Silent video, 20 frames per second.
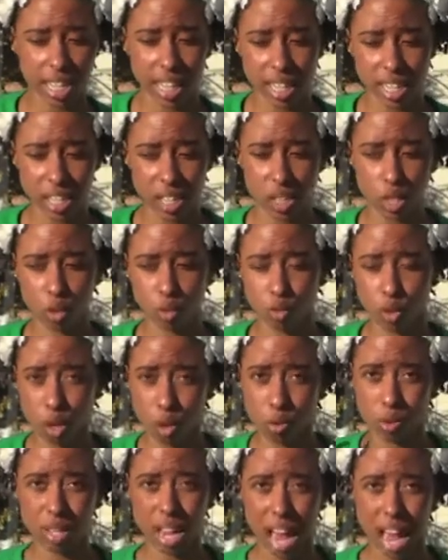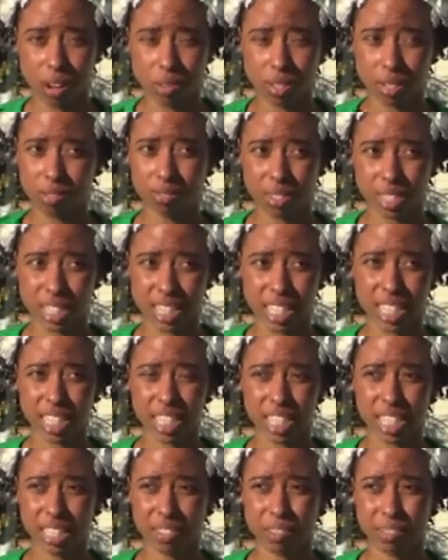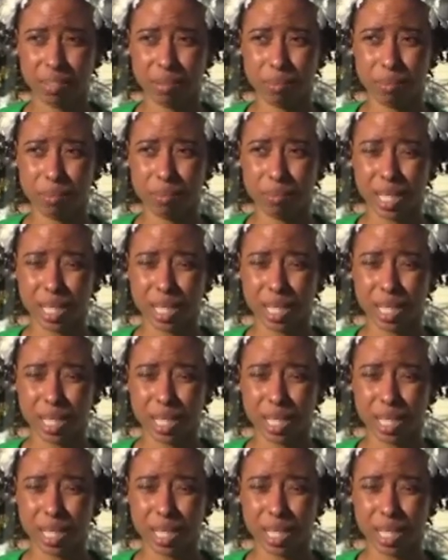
It grows out differently in different